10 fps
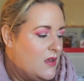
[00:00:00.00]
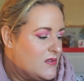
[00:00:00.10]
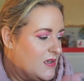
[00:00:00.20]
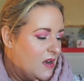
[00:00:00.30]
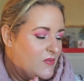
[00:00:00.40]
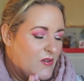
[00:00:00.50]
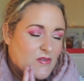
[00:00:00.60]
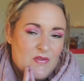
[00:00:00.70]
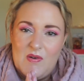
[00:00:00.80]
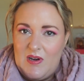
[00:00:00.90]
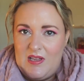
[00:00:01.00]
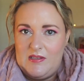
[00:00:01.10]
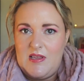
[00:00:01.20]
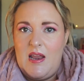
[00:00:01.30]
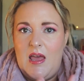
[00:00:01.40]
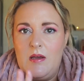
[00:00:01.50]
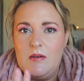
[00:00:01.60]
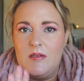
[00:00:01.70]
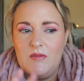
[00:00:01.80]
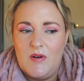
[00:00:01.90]
So now for the roll-ins, and I
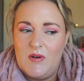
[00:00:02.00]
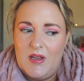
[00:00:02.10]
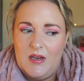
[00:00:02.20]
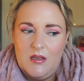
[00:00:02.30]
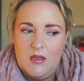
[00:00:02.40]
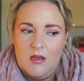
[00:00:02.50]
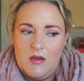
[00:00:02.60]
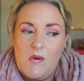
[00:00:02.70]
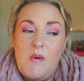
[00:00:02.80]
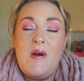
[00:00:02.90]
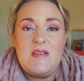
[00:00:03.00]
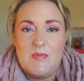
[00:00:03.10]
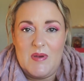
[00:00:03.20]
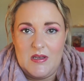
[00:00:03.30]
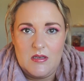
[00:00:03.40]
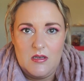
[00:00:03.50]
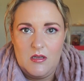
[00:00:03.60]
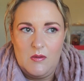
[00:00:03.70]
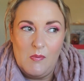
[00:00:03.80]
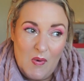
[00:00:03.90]
am going to roll in quite a bit,
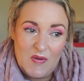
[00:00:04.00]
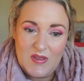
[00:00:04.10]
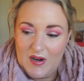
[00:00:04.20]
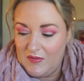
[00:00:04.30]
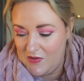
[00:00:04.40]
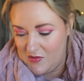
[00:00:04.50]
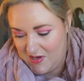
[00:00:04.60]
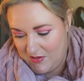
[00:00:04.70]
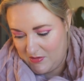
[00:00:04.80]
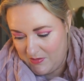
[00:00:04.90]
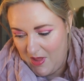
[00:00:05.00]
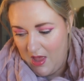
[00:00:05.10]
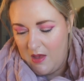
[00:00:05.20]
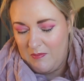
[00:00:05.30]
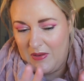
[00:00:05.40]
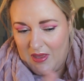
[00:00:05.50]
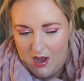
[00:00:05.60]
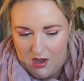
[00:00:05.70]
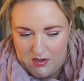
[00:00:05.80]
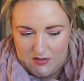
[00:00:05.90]
more than I've rolled out,
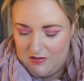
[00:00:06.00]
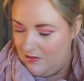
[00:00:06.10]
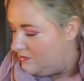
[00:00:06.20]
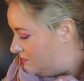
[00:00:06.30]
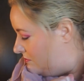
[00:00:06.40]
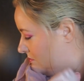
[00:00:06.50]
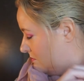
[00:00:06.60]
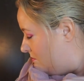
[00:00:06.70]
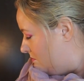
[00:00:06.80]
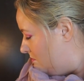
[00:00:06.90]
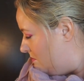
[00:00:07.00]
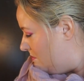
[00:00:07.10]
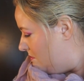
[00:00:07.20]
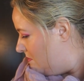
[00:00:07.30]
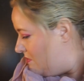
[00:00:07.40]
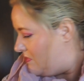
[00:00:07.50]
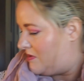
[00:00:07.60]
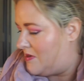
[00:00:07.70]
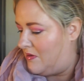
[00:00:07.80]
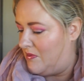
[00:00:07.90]
because
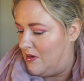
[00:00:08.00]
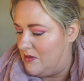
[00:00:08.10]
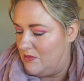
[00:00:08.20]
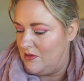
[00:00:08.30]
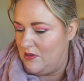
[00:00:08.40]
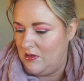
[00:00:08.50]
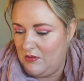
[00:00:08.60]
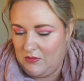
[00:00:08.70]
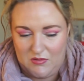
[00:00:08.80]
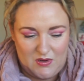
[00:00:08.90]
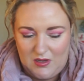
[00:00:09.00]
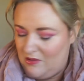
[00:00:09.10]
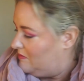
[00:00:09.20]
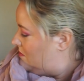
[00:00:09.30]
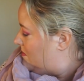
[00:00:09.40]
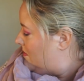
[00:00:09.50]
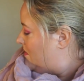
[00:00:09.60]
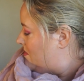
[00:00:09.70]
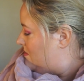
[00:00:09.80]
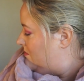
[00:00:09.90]
what did I roll out? 1, 2, 3, is that
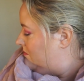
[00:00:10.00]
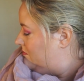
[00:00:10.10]
right?